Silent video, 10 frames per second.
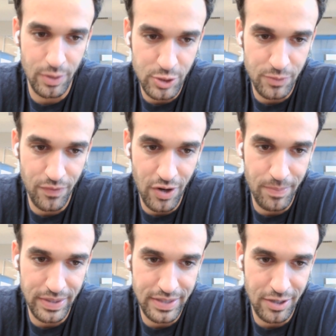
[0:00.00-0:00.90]
those
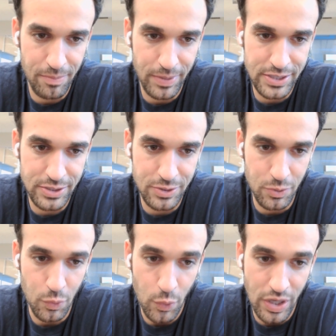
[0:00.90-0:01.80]
very big tech companies
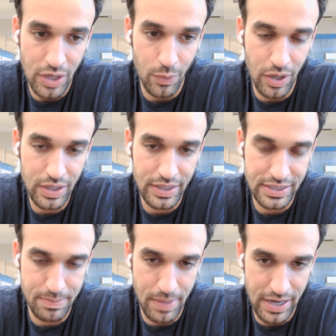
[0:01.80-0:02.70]
do really well
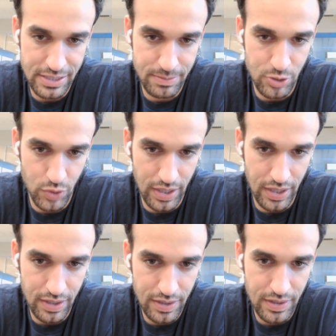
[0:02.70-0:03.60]
is management
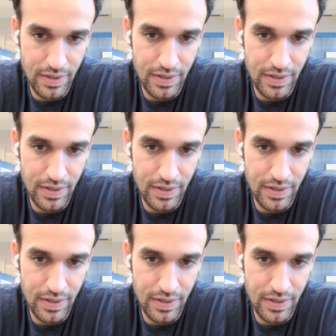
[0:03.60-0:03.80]
training